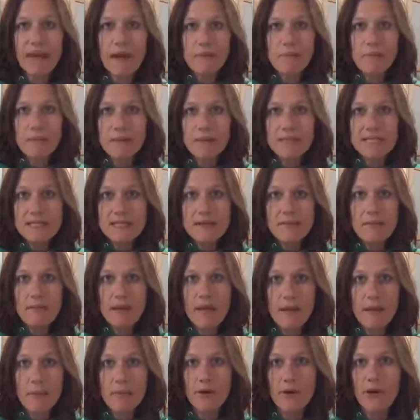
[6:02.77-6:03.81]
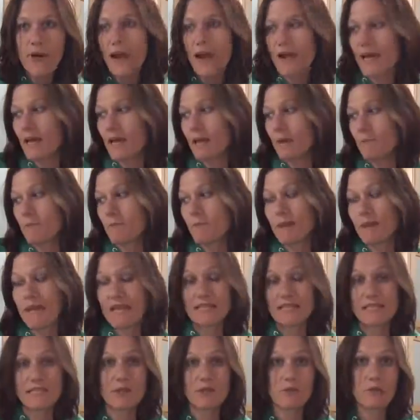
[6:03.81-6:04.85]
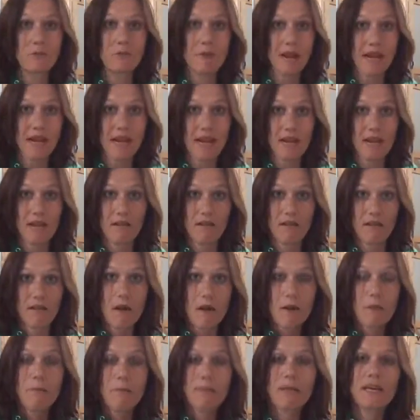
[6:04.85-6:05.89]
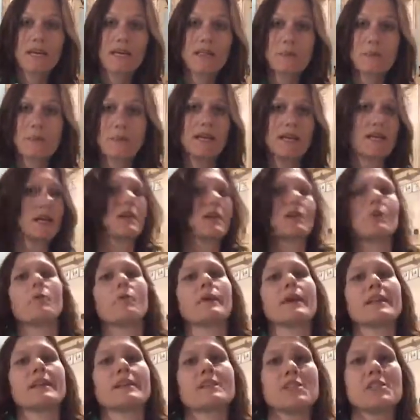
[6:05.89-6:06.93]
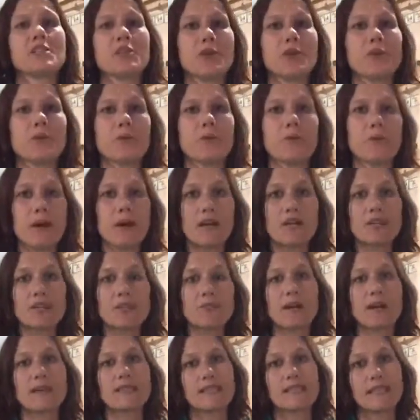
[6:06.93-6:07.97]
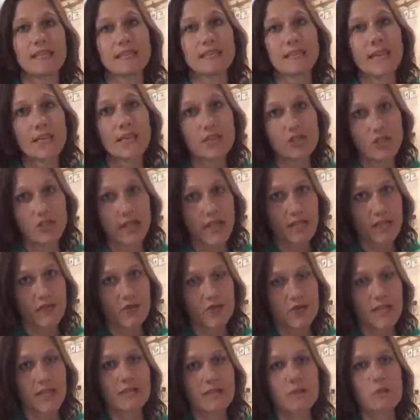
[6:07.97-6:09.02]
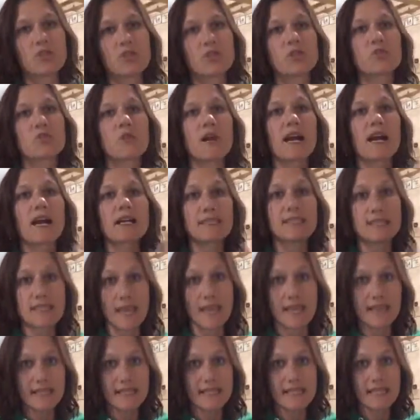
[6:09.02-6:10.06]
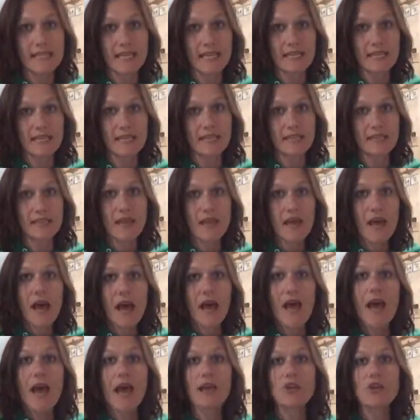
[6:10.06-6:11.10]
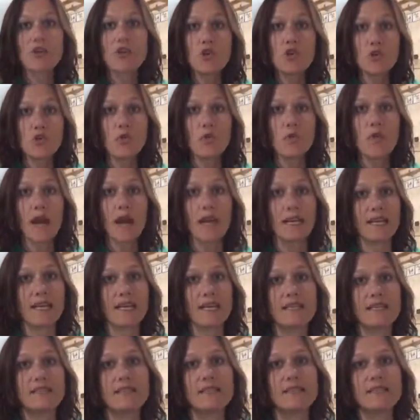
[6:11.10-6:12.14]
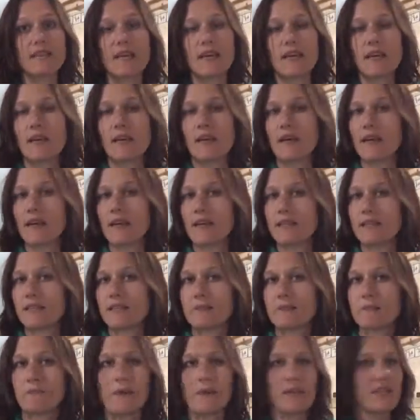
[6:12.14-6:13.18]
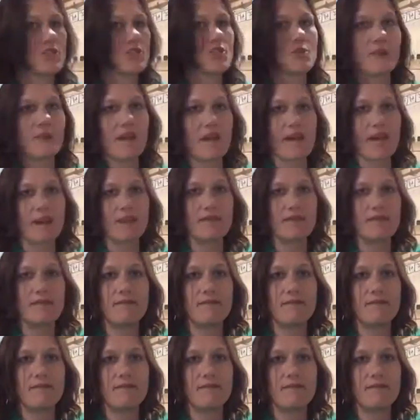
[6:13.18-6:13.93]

that piece of paper and pencil ready because we are going to do a dictation exercise, which is where I say the sentence and you write it as best you can.